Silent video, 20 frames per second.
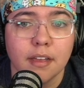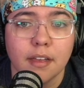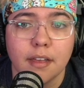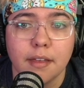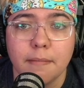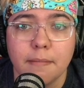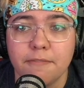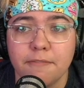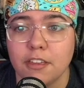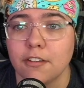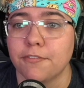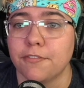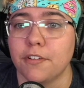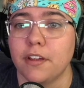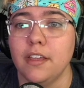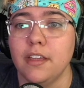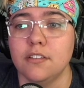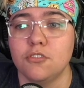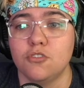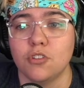Feel
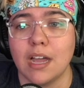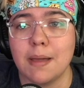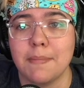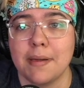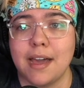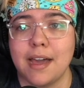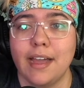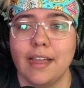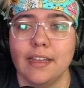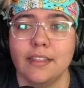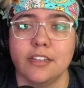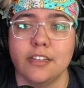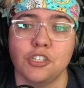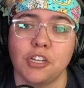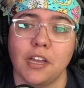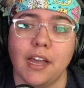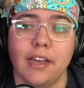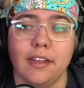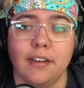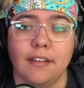free, drop hi in the
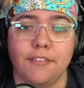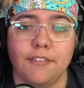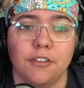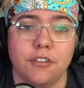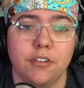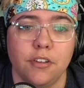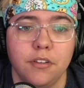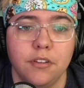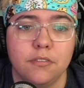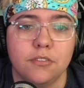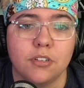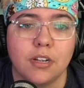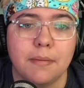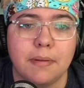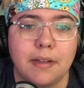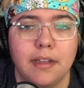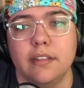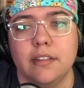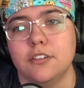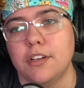chat if you're new, drop
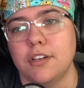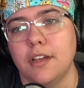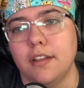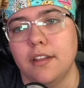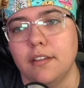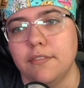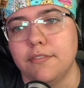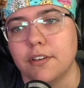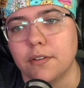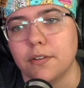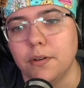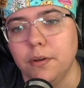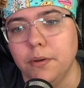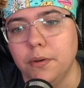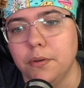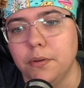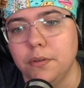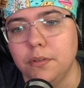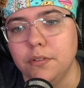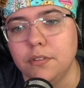hi in the chat if you're
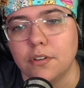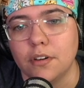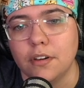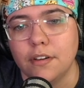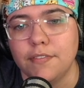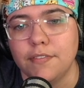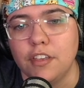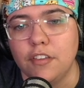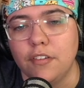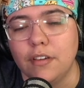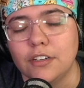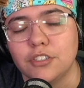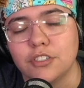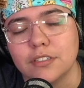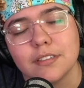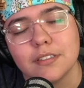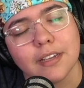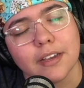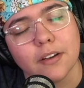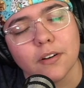old, or I
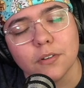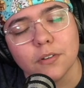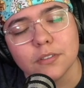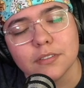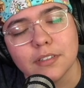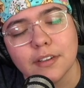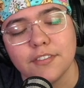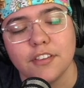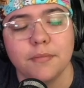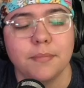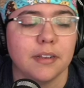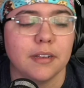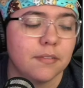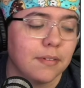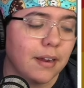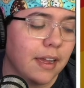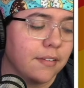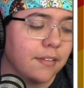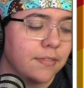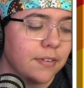shouldn't say old, if you've been
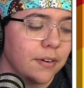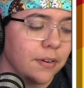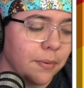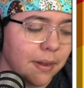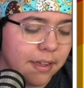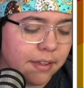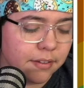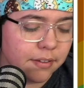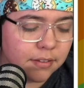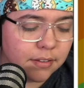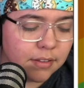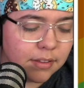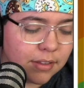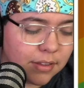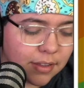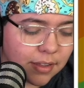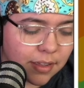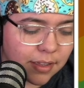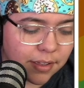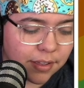around for a while,
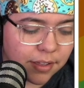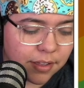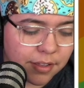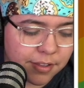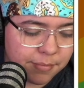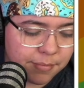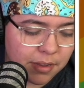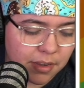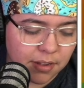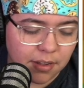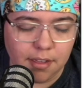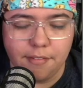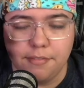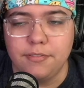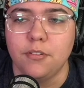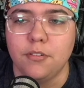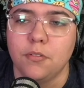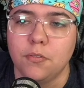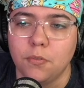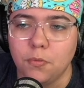and
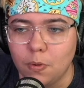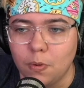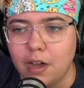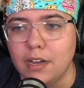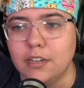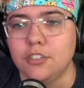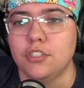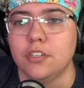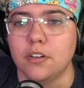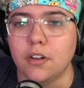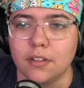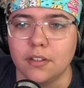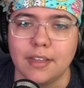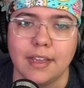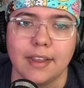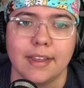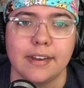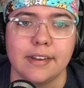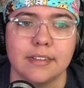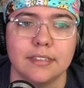have watched and all that
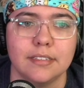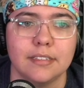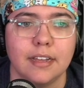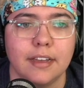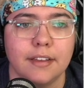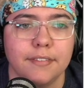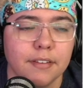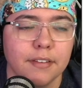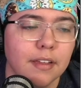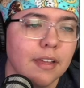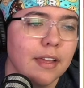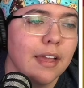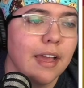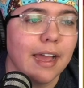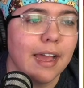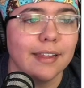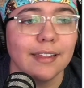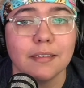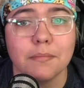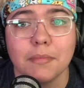kind of stuff. I
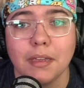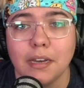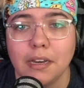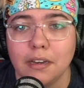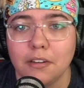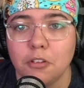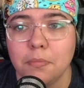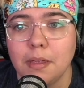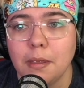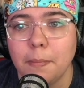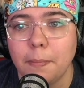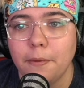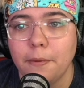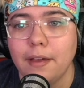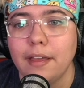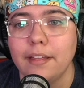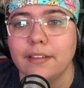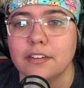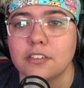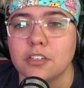like meeting new people. I
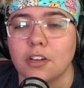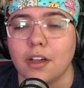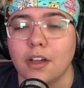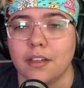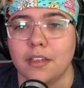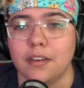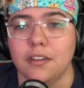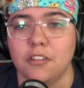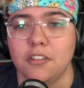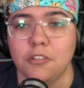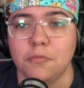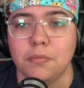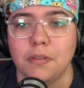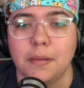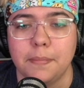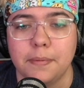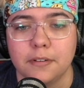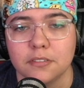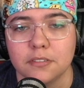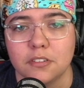like talking to new
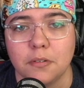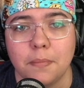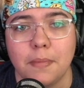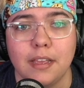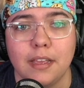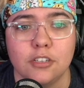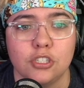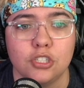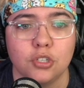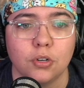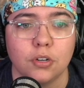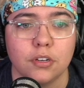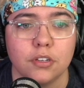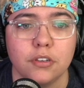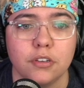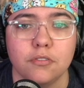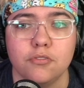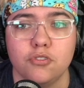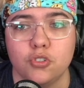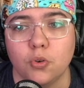people. So make sure
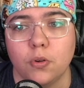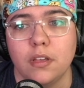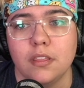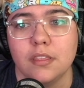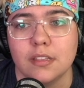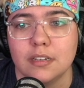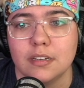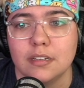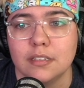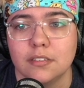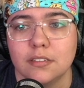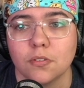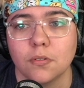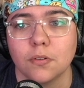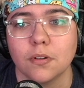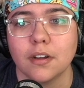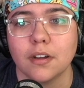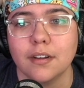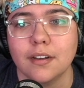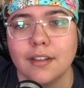you join the
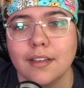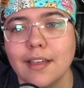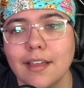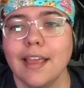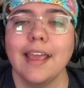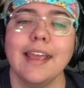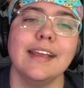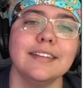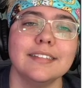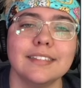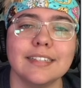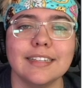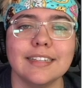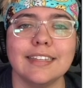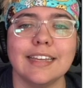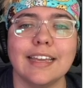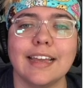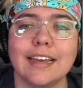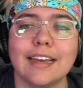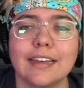Discord. Hey,
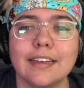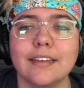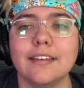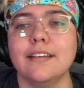Cynthia.